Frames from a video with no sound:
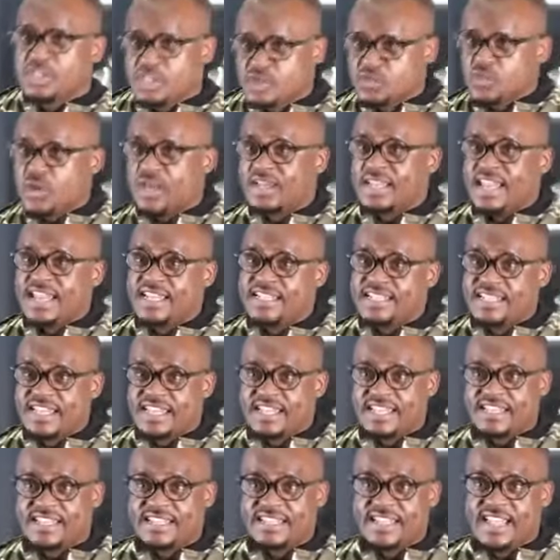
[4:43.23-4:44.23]
This is what I
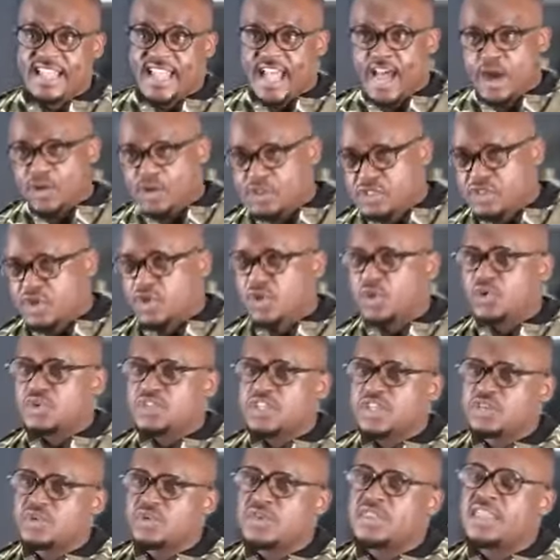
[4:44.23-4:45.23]
did. I was
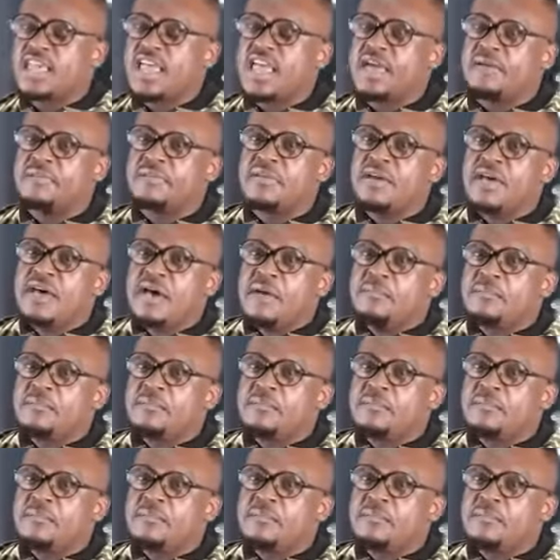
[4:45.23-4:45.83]
closer to them.